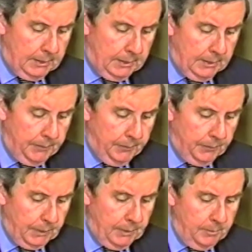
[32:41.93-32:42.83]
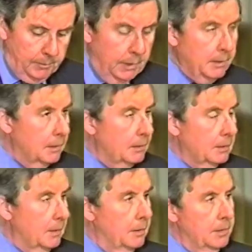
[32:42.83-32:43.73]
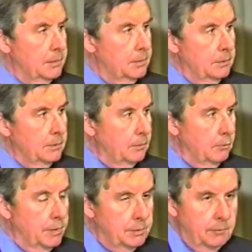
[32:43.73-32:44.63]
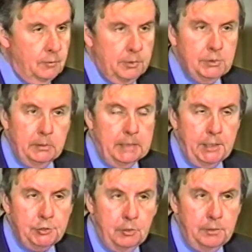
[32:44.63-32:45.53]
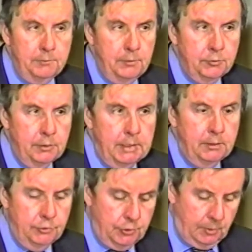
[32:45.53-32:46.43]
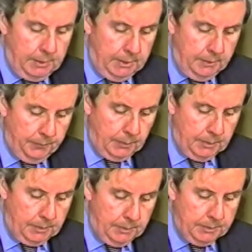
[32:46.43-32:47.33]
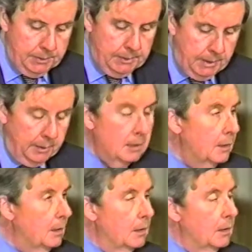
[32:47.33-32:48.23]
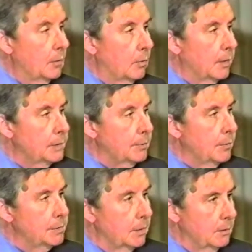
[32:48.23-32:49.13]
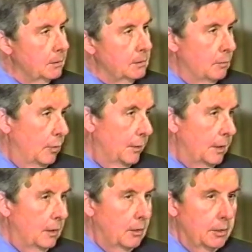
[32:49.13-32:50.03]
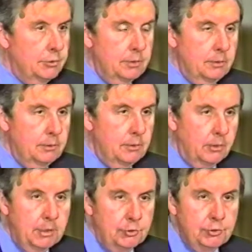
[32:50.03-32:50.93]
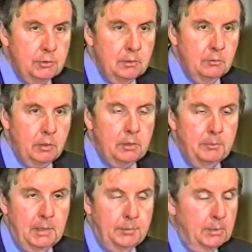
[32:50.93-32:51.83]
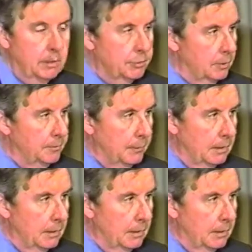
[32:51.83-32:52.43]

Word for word: um, but is the reason for a certain national confusion in Germany uh, today. One is presented with a large Turkish worker population,